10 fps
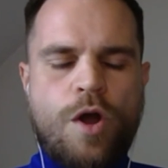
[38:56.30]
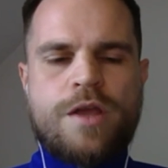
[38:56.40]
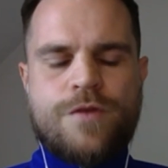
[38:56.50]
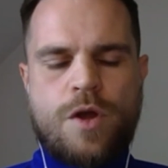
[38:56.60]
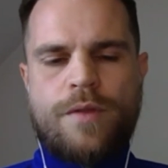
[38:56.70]

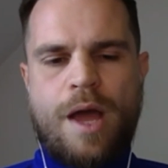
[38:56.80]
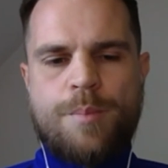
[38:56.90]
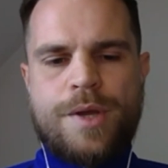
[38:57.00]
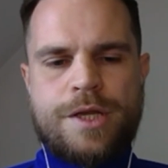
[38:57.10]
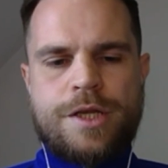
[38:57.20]
have you got that
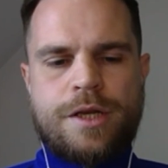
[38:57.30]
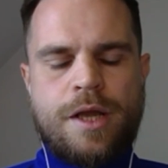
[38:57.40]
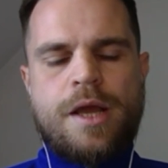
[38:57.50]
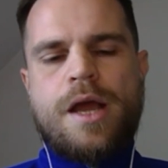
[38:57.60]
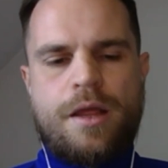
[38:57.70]
opinion,
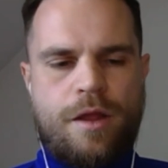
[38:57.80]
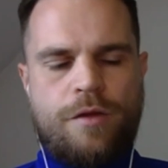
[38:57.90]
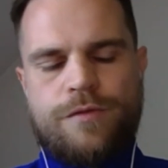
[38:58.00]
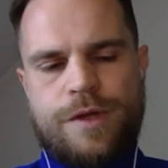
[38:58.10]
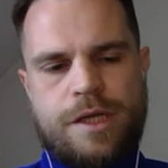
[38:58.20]
and
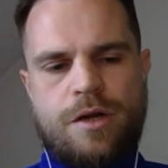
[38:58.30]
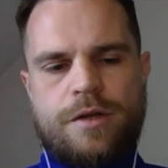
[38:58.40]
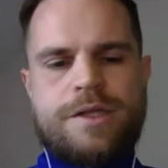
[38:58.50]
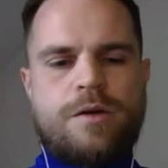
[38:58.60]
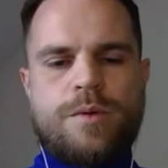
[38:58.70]
hopefully kind
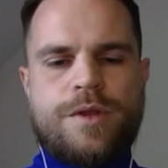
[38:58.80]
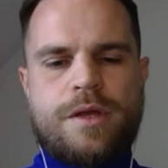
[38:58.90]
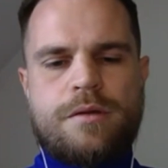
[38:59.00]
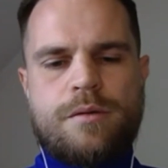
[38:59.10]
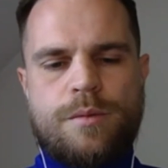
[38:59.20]
of deal with
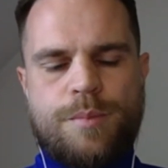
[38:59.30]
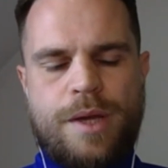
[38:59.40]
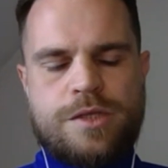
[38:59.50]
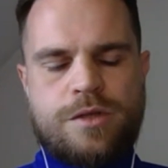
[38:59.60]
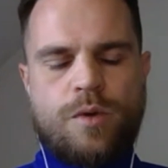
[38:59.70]
it
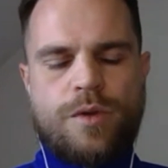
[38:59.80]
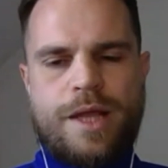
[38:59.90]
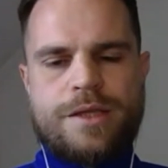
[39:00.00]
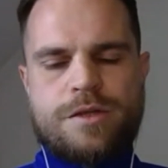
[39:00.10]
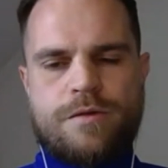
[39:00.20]
based on what the
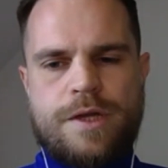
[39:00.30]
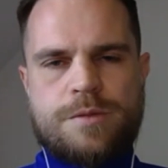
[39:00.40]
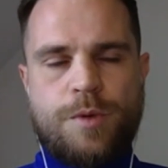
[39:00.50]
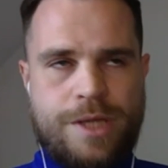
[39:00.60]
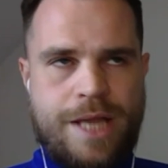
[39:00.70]
answer is. But